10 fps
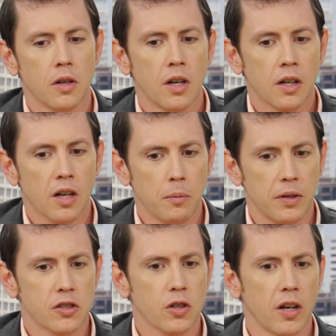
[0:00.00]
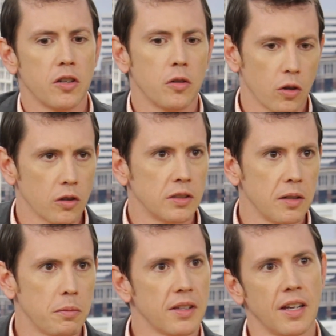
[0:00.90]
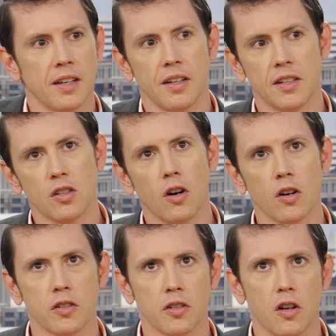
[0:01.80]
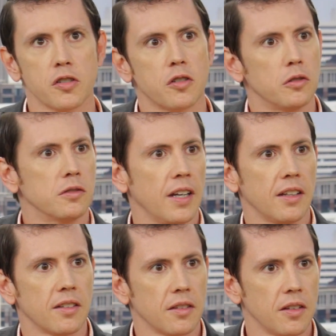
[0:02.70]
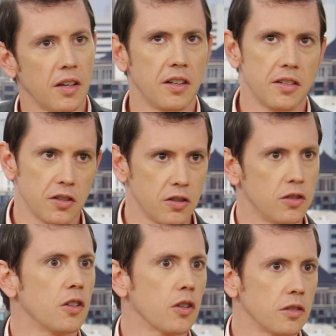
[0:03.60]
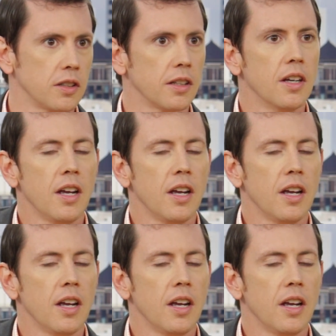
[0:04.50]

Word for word: mm. companies trying to do early, but then it's hard to also do late in addition to the early.